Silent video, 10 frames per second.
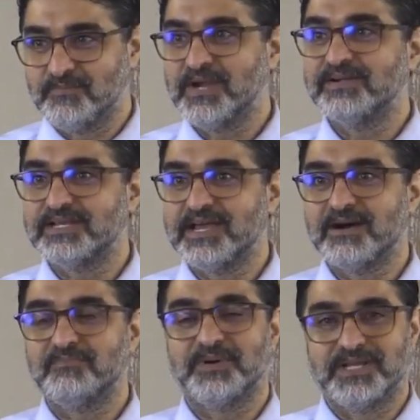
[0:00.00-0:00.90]
married
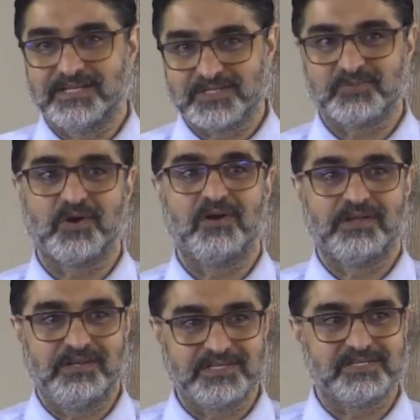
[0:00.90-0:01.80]
now, but it's wrong.
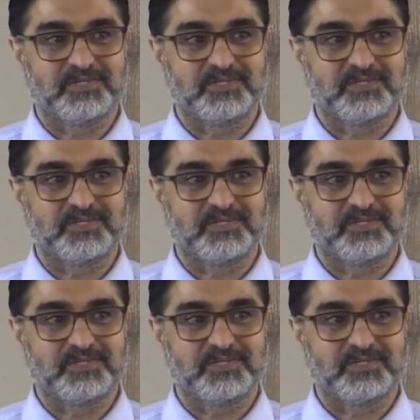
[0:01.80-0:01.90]
You need to